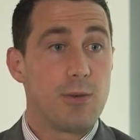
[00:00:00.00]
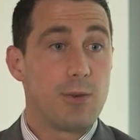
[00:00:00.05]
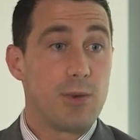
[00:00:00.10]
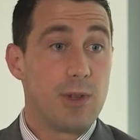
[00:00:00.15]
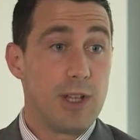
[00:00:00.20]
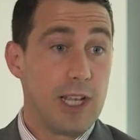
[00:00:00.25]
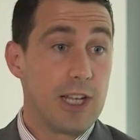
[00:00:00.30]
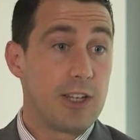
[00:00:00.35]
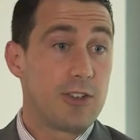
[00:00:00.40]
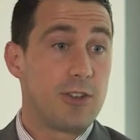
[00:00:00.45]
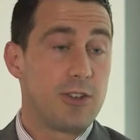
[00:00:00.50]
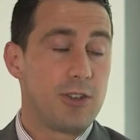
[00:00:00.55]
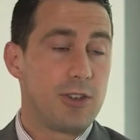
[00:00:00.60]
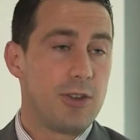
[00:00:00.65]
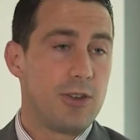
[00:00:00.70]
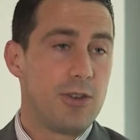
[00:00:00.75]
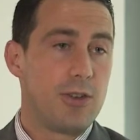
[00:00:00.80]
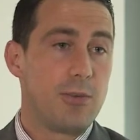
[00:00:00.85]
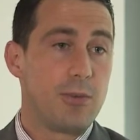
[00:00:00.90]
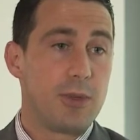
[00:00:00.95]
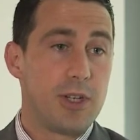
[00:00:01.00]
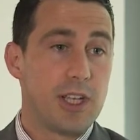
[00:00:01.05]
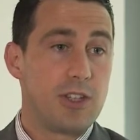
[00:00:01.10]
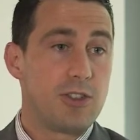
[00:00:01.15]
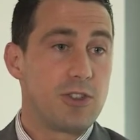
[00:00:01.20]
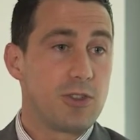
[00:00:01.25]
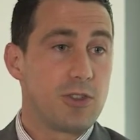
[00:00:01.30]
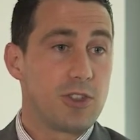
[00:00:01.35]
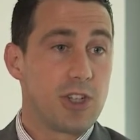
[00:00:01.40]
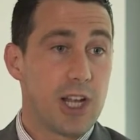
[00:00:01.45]
linked to the
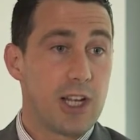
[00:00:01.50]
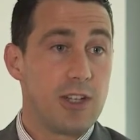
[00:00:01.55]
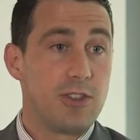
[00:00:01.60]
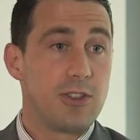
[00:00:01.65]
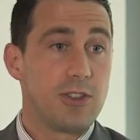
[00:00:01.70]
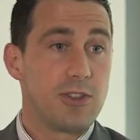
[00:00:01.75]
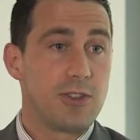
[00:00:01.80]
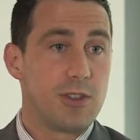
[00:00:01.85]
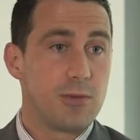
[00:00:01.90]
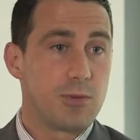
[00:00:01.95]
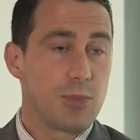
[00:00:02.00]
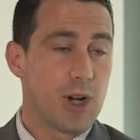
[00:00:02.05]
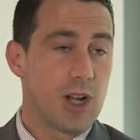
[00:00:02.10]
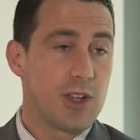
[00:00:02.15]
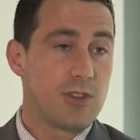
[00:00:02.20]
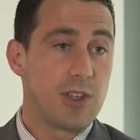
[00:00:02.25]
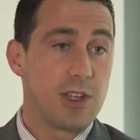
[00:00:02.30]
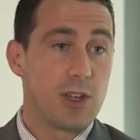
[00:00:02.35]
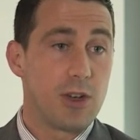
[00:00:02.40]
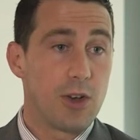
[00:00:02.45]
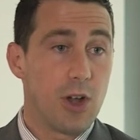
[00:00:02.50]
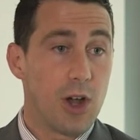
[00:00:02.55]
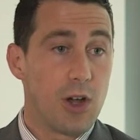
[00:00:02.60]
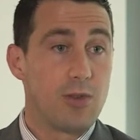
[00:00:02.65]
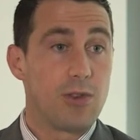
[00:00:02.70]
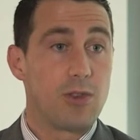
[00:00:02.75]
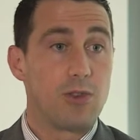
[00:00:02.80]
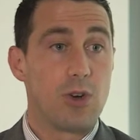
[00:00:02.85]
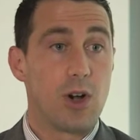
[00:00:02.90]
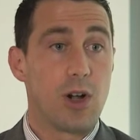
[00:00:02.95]
potential changes in pricing on
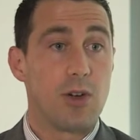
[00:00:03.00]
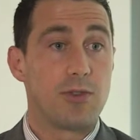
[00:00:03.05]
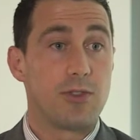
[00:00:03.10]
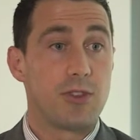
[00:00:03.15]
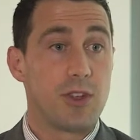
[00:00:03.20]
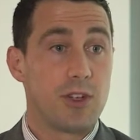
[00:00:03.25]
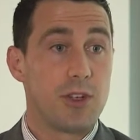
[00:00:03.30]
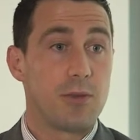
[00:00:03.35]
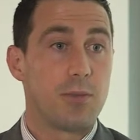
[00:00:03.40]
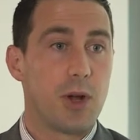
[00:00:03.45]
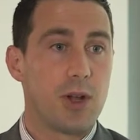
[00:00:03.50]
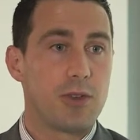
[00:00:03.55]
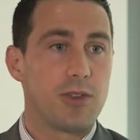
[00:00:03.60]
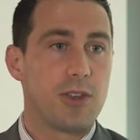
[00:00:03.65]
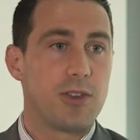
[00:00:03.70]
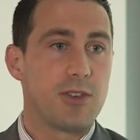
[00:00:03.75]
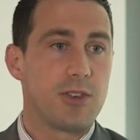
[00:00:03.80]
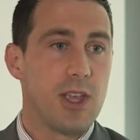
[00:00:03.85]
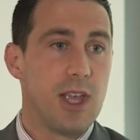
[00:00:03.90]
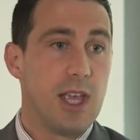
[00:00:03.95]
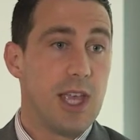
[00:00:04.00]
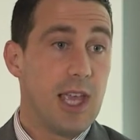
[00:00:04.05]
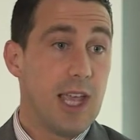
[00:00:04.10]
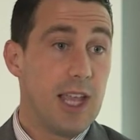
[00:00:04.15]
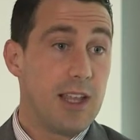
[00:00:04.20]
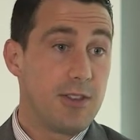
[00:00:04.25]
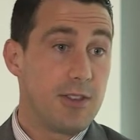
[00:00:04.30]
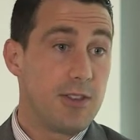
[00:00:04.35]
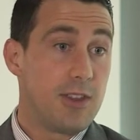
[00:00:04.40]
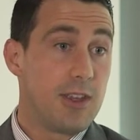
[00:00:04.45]
overdrafts and deposits
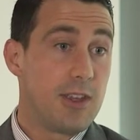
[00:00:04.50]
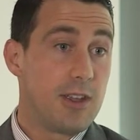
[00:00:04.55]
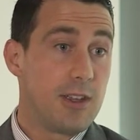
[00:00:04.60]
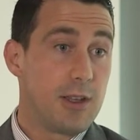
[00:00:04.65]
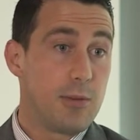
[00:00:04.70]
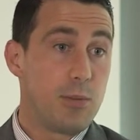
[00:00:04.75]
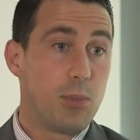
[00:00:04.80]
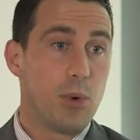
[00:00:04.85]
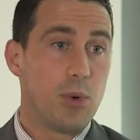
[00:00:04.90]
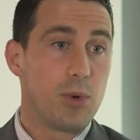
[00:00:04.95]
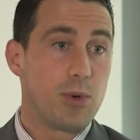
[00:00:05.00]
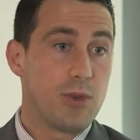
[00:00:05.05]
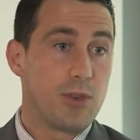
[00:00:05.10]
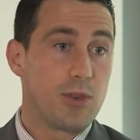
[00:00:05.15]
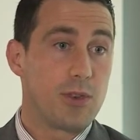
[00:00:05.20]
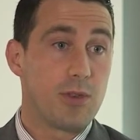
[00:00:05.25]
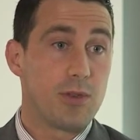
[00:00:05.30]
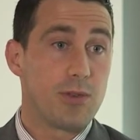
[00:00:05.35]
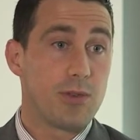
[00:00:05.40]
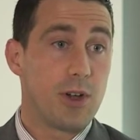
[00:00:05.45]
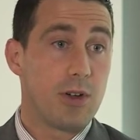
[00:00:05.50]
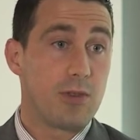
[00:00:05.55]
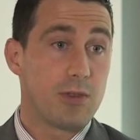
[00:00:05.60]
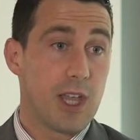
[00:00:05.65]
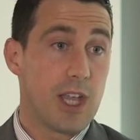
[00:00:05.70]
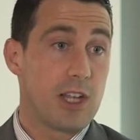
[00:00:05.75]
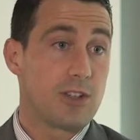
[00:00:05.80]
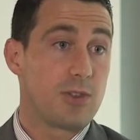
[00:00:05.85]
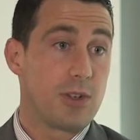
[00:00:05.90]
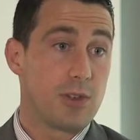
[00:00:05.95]
is the importance of
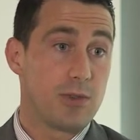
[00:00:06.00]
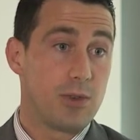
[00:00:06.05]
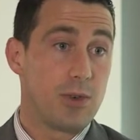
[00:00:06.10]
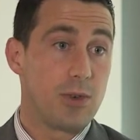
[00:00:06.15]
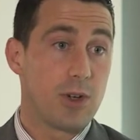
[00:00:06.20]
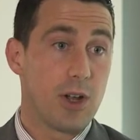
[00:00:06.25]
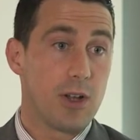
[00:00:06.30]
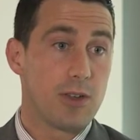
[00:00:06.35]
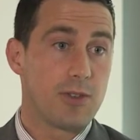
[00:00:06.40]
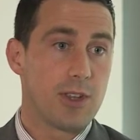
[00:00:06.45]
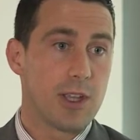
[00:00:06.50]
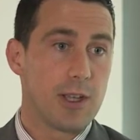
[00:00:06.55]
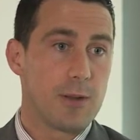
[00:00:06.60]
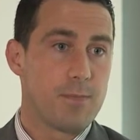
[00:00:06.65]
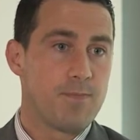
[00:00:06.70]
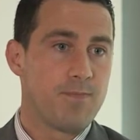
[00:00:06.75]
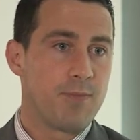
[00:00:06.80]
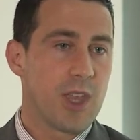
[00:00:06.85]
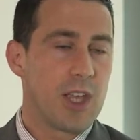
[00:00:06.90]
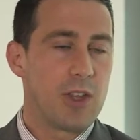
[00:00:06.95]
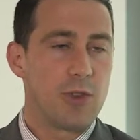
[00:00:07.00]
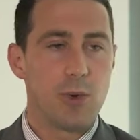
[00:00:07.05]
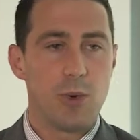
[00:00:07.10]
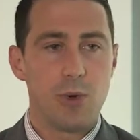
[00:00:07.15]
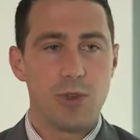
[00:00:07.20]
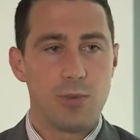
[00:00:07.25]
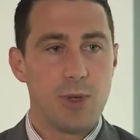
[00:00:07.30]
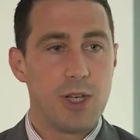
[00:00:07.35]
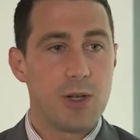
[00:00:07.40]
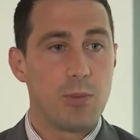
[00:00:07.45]
cash flow forecasting. It's
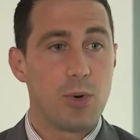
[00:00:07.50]
always been